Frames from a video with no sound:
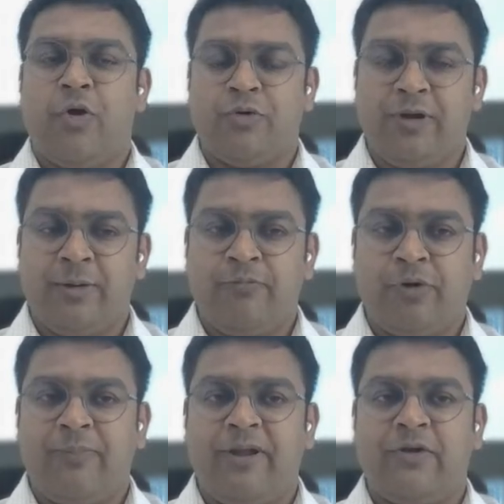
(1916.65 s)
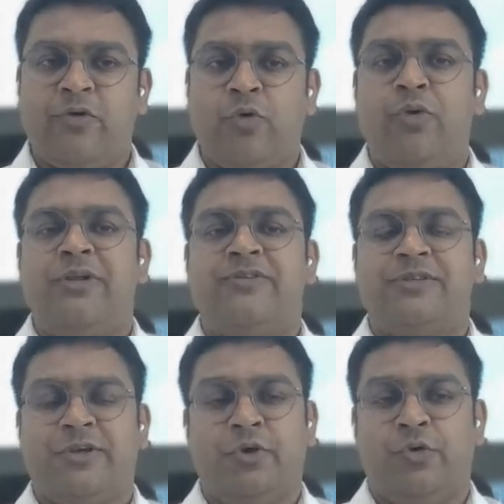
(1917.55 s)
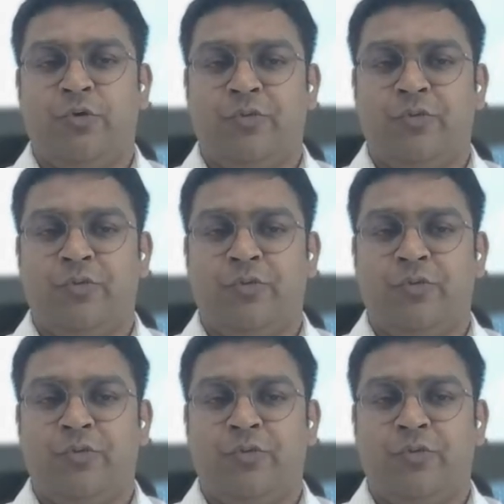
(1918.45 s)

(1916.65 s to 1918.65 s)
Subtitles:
outcome from that code is secure